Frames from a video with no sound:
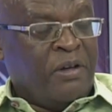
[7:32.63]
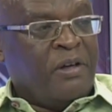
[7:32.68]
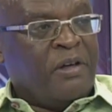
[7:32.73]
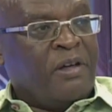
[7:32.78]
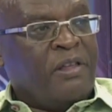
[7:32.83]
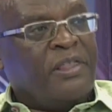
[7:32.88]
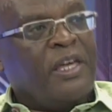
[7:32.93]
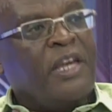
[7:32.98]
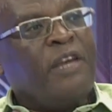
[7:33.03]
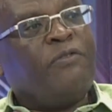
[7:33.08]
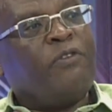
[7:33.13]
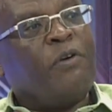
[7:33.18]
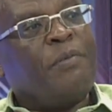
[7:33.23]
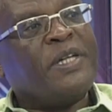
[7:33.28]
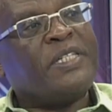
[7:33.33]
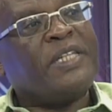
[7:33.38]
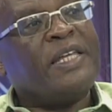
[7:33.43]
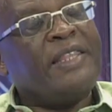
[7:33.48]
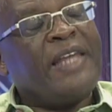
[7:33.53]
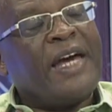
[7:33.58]
The
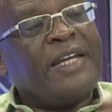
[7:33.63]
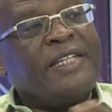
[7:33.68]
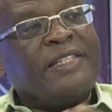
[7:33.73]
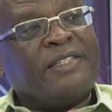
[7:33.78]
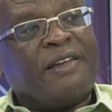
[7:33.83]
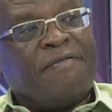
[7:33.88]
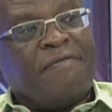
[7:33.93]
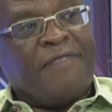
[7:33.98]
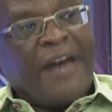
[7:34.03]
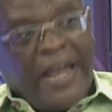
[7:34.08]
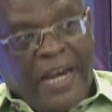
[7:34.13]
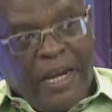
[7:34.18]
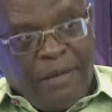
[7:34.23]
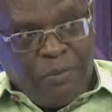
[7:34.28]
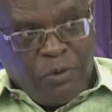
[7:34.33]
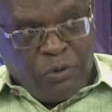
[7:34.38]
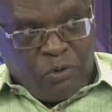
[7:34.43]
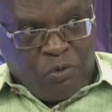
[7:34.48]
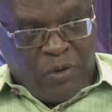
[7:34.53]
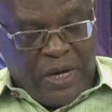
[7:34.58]
information that is
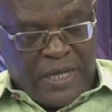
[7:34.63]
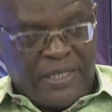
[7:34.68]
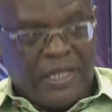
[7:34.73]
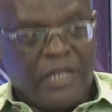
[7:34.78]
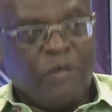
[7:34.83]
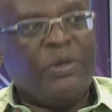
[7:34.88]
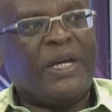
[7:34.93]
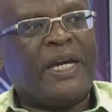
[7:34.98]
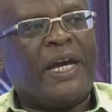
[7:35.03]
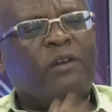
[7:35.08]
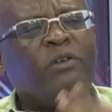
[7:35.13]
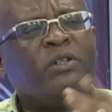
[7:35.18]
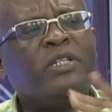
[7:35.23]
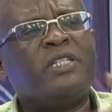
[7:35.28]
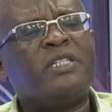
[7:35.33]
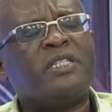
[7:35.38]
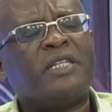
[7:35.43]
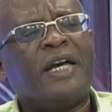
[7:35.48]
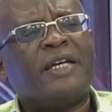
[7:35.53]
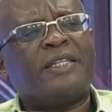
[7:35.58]
available to us, and we cannot
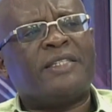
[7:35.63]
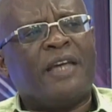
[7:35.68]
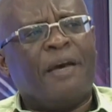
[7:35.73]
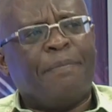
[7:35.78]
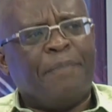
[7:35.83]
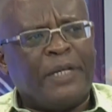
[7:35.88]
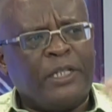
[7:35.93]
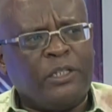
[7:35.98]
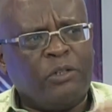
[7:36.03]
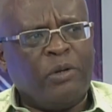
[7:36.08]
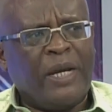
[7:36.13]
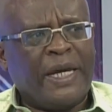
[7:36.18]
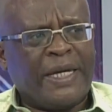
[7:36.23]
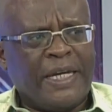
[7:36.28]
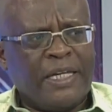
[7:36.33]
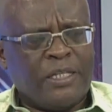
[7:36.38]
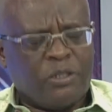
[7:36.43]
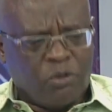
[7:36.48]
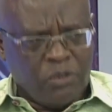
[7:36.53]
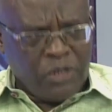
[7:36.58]
discuss a particular
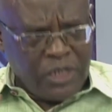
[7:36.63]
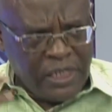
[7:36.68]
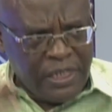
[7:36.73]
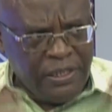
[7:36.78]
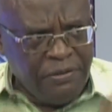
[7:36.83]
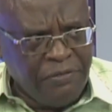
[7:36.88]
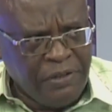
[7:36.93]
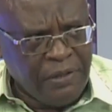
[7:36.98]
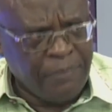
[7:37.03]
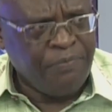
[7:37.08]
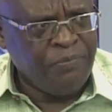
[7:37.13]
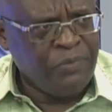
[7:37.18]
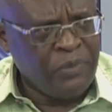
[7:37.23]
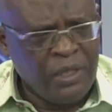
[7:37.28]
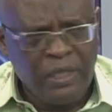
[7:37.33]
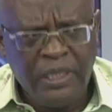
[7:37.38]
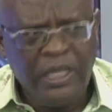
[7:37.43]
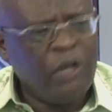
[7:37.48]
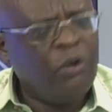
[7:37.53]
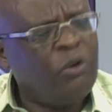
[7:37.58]
case on TV,
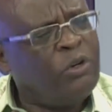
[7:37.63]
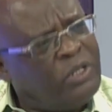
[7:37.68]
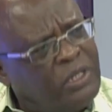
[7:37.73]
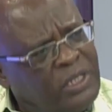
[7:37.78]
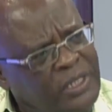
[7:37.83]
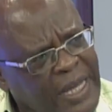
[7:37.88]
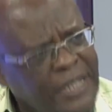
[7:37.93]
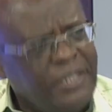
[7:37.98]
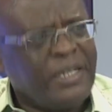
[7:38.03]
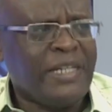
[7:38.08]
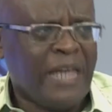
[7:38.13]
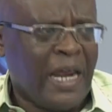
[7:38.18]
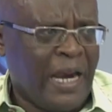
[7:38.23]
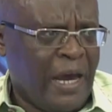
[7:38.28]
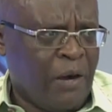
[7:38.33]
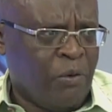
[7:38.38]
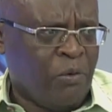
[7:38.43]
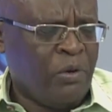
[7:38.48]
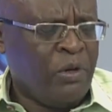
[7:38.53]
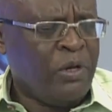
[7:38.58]
the law doesn't
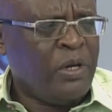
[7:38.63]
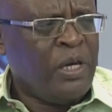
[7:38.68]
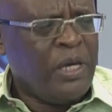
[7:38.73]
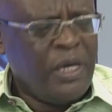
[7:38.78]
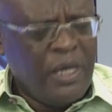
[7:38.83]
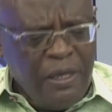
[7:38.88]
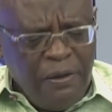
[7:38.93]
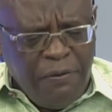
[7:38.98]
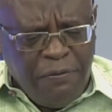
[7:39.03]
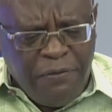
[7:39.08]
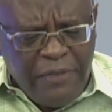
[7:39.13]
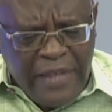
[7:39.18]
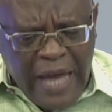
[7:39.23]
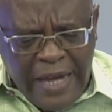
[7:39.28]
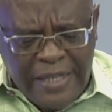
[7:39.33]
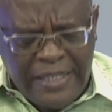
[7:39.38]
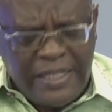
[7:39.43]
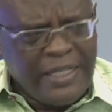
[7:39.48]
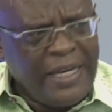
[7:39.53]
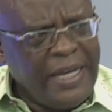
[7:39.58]
allow. If
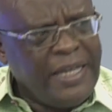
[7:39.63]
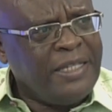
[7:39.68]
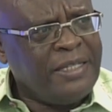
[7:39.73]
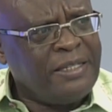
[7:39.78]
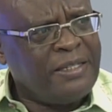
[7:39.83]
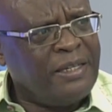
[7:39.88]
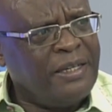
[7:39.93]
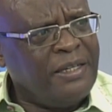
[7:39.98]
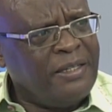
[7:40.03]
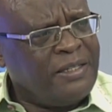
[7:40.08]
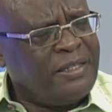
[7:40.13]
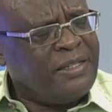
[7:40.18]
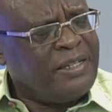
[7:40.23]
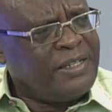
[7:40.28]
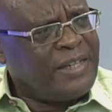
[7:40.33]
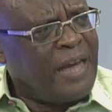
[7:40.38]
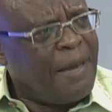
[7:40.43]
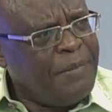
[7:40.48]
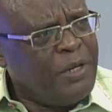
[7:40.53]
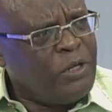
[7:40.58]
that case is
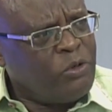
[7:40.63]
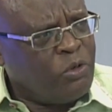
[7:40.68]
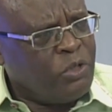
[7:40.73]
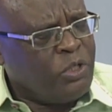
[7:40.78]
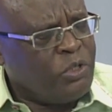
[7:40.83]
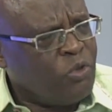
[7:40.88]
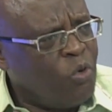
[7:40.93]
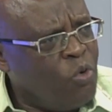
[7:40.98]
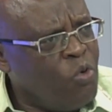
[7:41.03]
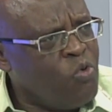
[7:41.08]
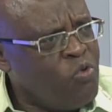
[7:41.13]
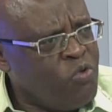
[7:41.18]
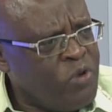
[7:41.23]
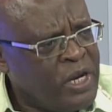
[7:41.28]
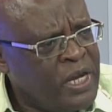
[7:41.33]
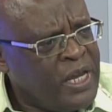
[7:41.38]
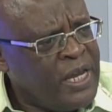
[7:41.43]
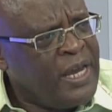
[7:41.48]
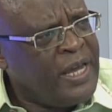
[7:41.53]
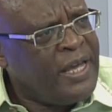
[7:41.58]
determined on its own,
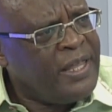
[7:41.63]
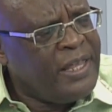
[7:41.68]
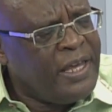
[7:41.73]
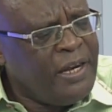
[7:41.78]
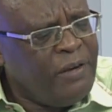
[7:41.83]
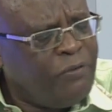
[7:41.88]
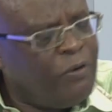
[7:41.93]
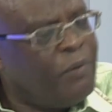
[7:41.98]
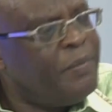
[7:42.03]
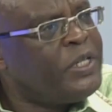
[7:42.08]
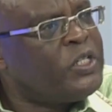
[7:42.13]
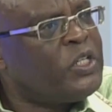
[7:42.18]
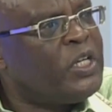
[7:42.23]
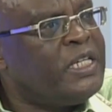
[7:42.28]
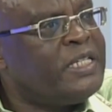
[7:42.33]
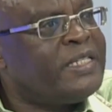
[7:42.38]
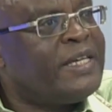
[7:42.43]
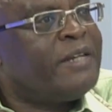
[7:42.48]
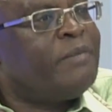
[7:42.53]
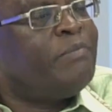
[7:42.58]
the
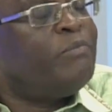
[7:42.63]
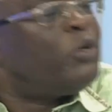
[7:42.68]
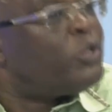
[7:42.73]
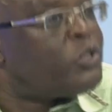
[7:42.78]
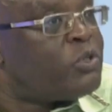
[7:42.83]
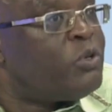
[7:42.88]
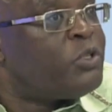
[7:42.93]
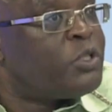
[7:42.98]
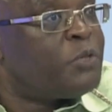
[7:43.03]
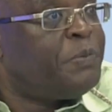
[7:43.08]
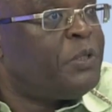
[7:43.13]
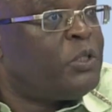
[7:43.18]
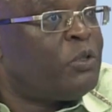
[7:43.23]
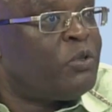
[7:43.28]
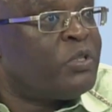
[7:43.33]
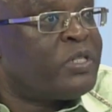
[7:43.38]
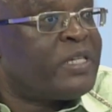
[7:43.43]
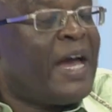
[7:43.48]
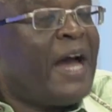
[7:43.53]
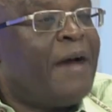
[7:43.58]
information is that most
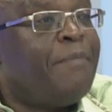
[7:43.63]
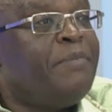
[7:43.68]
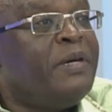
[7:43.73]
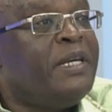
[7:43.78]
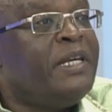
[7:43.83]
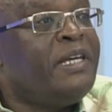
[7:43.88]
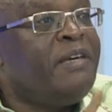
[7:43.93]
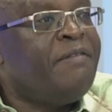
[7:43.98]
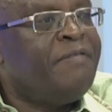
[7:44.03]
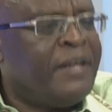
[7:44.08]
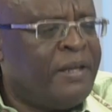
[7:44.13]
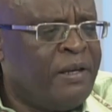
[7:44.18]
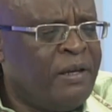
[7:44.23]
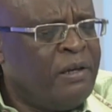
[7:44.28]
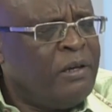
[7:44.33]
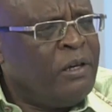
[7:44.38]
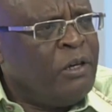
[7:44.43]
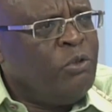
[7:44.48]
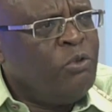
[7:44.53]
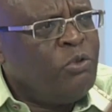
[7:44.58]
hospitals have been given.
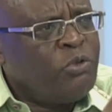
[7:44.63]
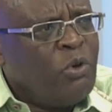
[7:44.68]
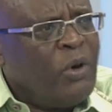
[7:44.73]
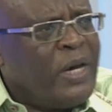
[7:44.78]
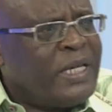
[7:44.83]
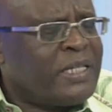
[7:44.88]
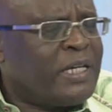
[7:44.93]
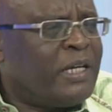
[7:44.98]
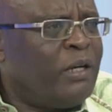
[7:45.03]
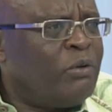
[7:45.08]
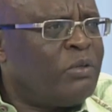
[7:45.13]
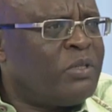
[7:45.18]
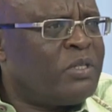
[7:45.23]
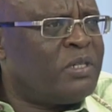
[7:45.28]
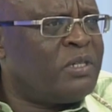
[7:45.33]
You saw us close